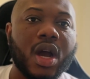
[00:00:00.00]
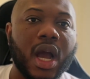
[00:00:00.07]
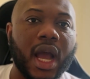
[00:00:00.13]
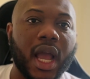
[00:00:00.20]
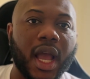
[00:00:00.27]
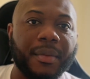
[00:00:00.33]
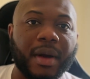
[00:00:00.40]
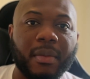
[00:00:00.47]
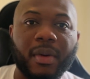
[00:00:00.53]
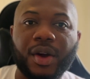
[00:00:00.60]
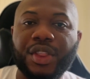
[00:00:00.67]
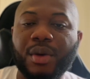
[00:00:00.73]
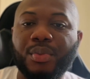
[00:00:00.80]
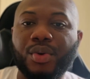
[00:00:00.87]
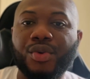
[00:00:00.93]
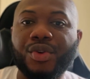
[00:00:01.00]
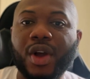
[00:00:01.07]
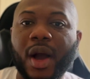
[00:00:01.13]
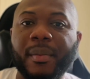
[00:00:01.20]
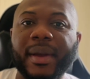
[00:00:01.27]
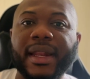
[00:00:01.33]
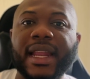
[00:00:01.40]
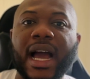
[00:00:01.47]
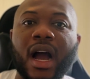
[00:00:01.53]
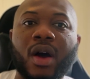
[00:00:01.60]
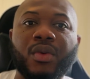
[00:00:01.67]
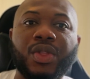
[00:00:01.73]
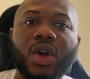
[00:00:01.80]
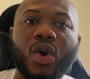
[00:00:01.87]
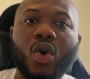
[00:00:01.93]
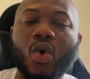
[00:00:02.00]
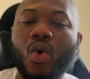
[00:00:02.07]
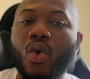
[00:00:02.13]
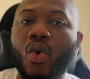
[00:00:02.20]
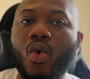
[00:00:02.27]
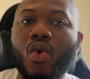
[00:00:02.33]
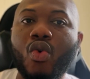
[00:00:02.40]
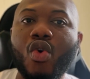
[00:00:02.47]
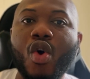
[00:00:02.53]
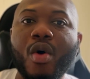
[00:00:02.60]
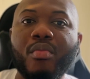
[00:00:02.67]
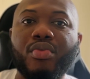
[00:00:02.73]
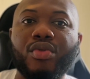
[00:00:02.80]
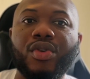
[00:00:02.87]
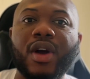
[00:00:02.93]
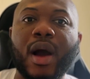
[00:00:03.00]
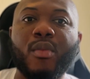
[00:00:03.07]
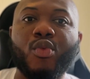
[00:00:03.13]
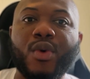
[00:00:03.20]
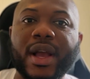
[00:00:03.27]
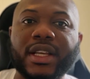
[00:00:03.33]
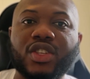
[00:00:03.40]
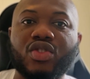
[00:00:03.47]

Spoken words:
about the program and how the whole program works,